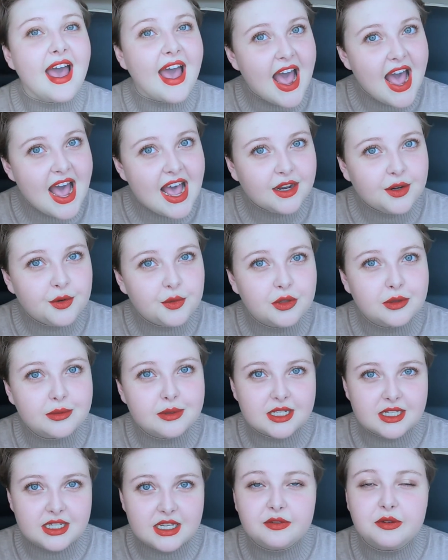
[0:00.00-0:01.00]
and will
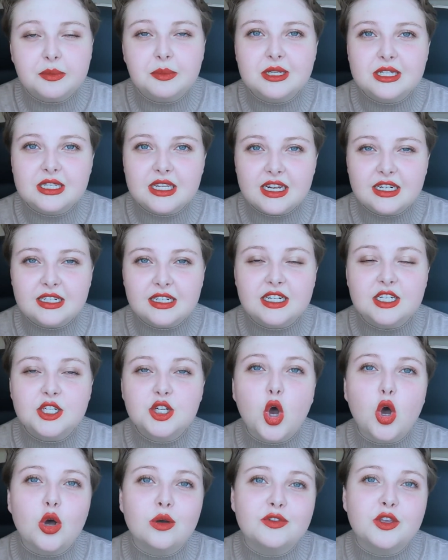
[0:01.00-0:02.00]
receive a
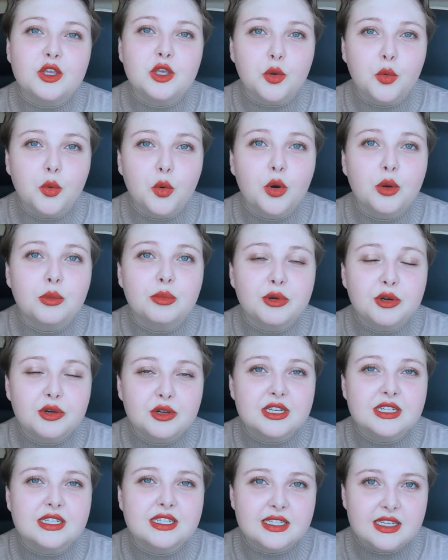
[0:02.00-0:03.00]
percentage of your
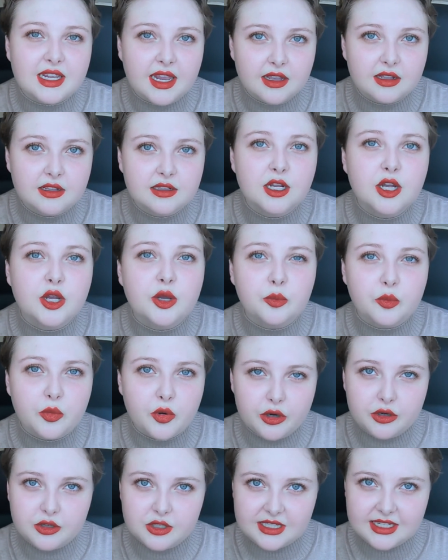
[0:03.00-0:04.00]
book sale
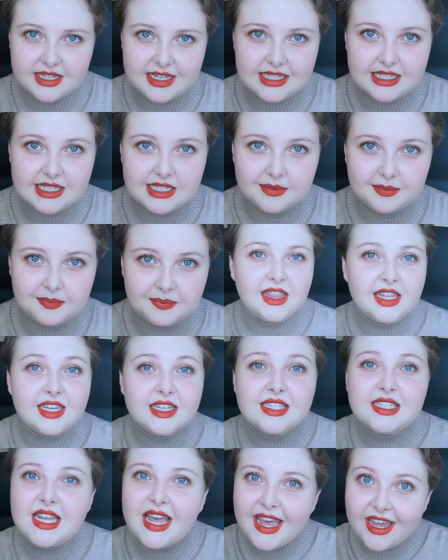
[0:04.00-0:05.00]
proceeds. And
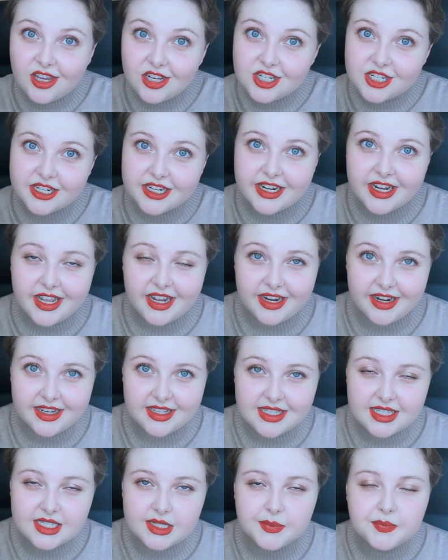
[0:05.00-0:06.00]
there's agent
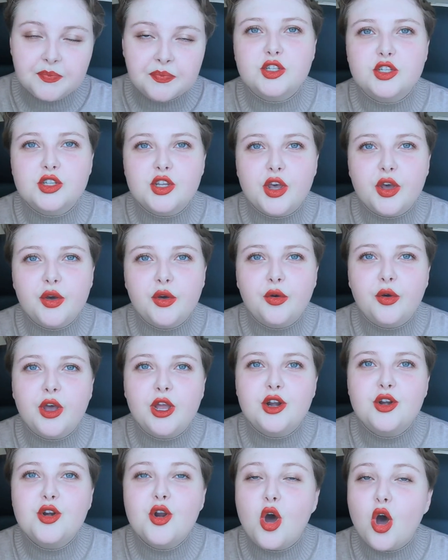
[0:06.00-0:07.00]
edits. So
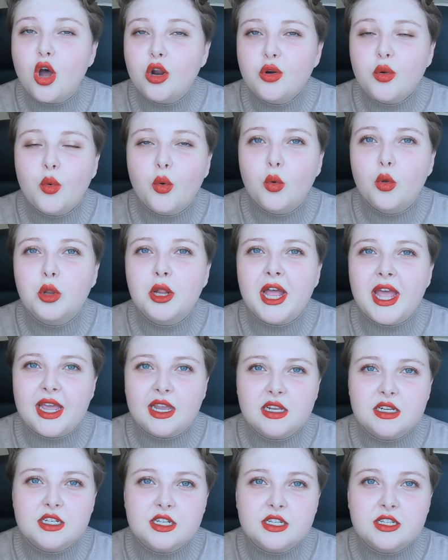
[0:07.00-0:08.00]
not all
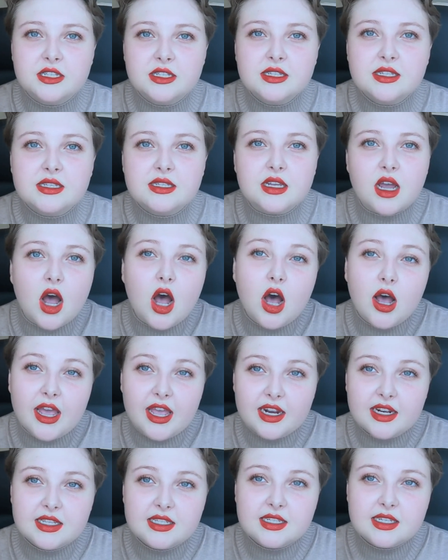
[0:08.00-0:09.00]
agents are
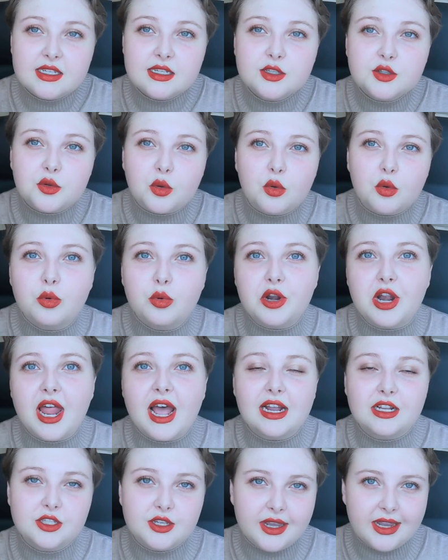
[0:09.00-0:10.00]
editors would
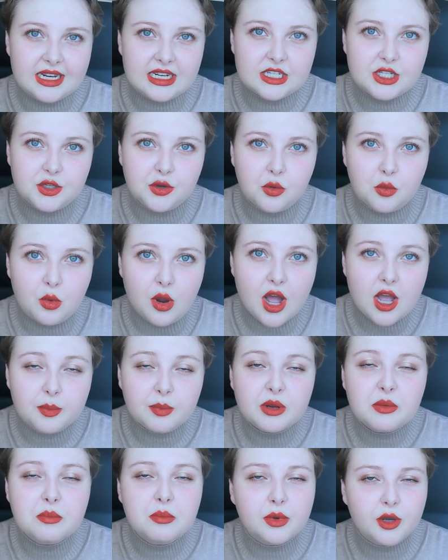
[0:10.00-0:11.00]
like to edit your work,
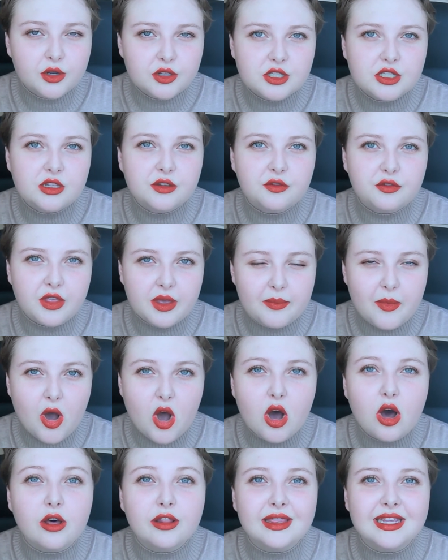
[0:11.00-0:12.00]
but most of them
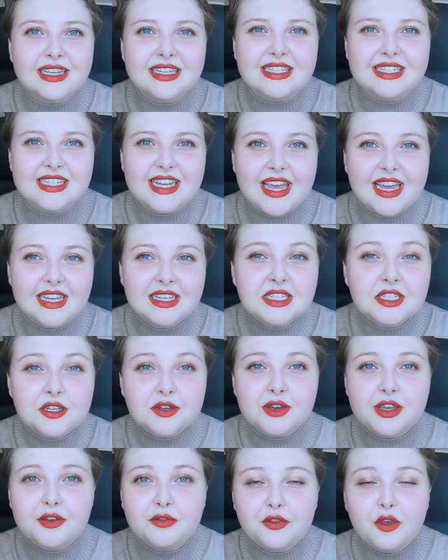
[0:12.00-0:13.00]
are these days.
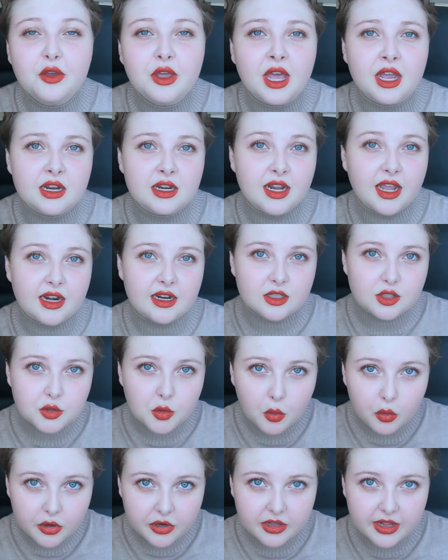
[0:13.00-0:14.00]
So if you get an
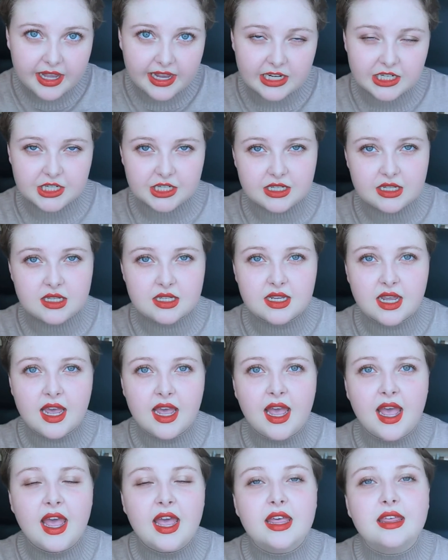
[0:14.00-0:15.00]
editorial agent,
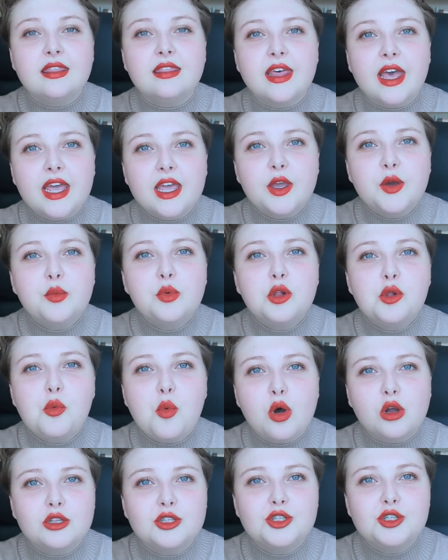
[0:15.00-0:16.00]
they will
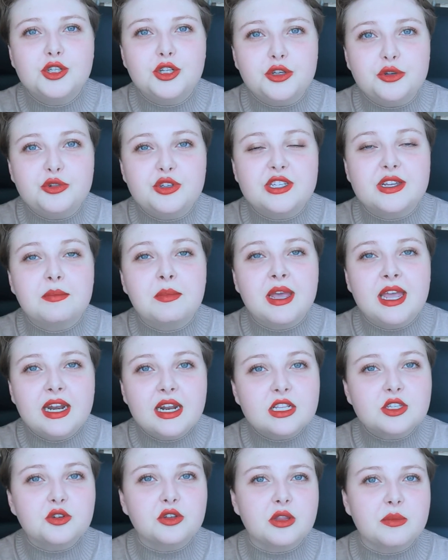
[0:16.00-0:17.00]
want to do some
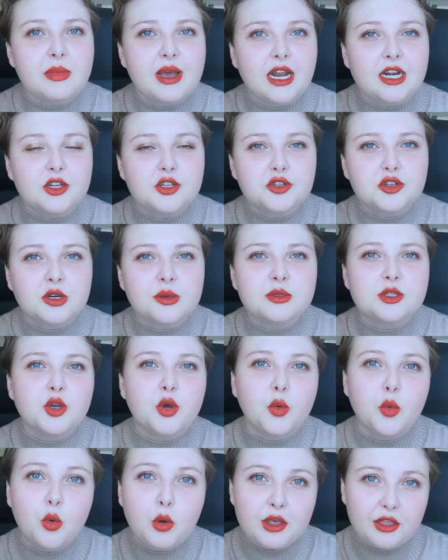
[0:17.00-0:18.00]
edits on the manuscript
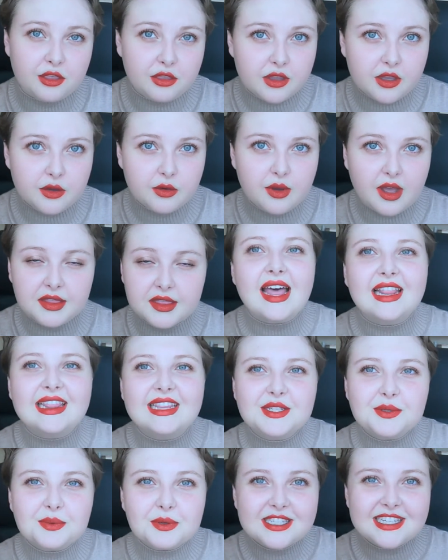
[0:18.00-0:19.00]
with you. And
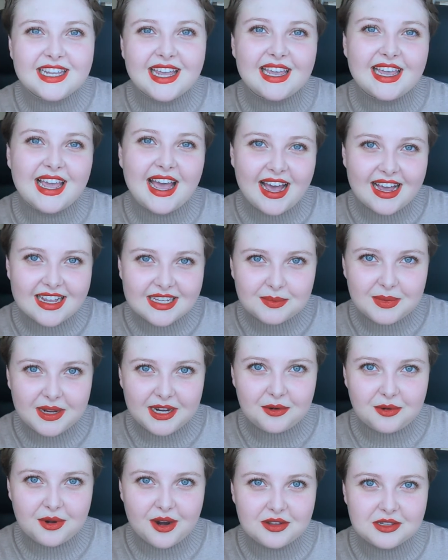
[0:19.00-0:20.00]
this will take as
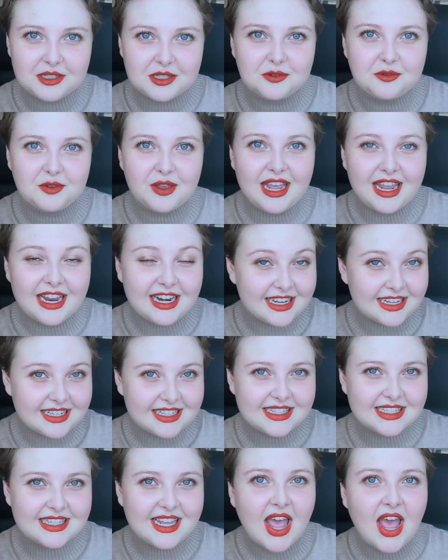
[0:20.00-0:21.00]
many rounds of
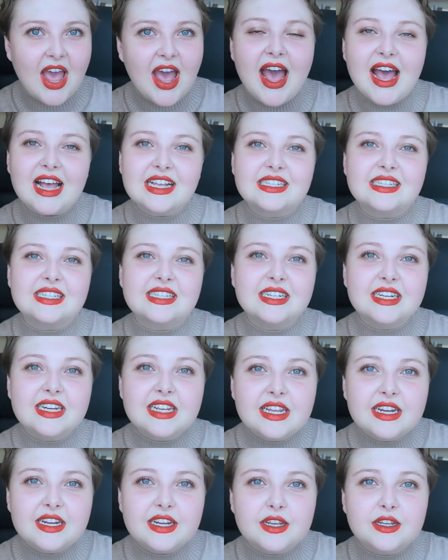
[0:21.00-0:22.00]
edits as is
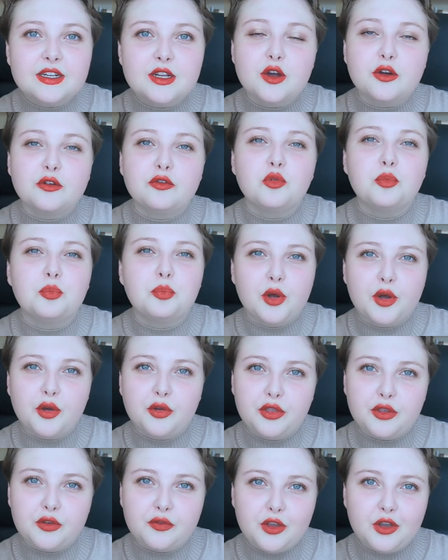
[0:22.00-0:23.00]
needed for
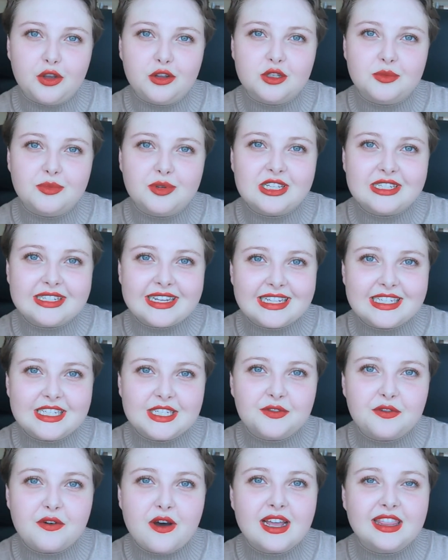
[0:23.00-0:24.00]
both of you to be
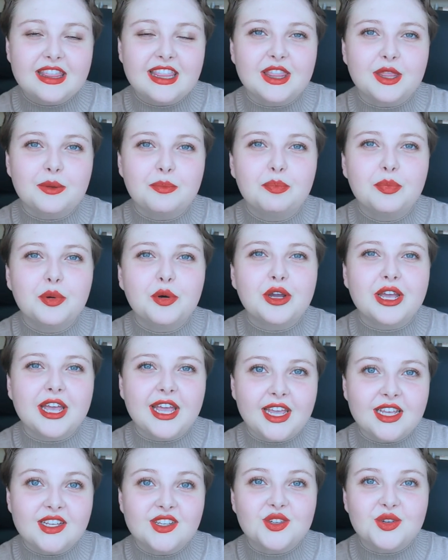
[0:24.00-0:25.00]
satisfied that the book
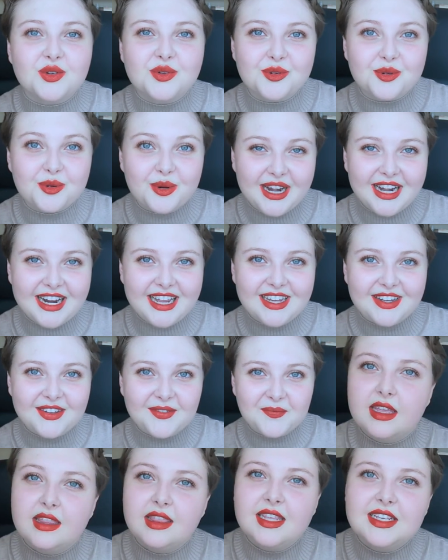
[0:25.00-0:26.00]
is ready.
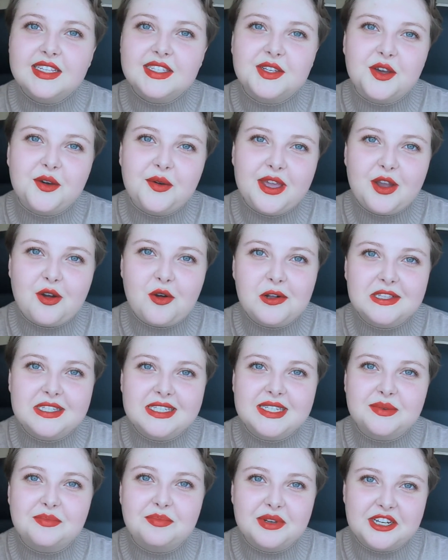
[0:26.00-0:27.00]
Then there's going on
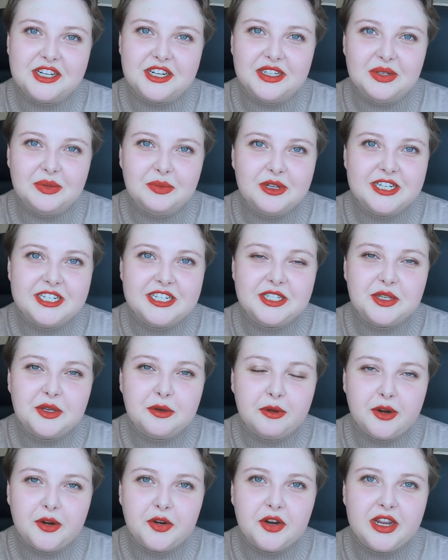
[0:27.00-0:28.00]
submission, which is
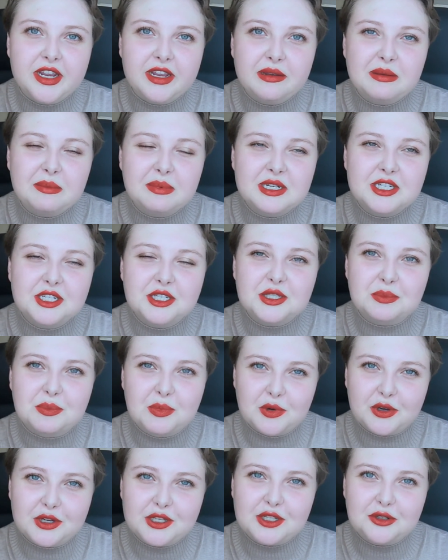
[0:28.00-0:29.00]
querying, but just
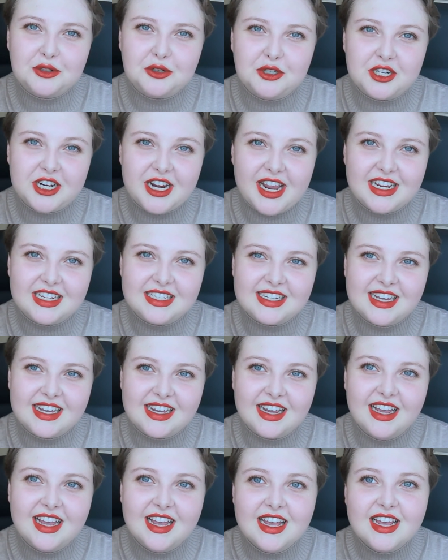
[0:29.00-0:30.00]
more
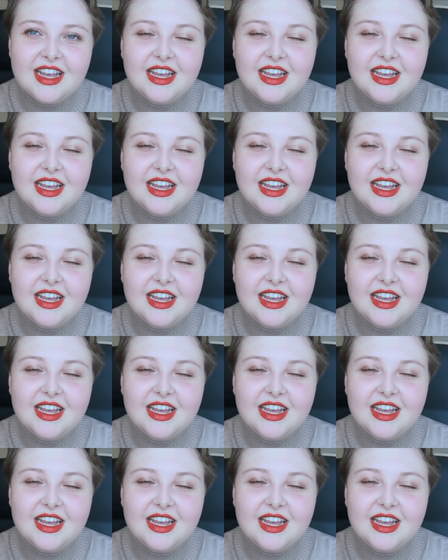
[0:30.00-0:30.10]
excruciating.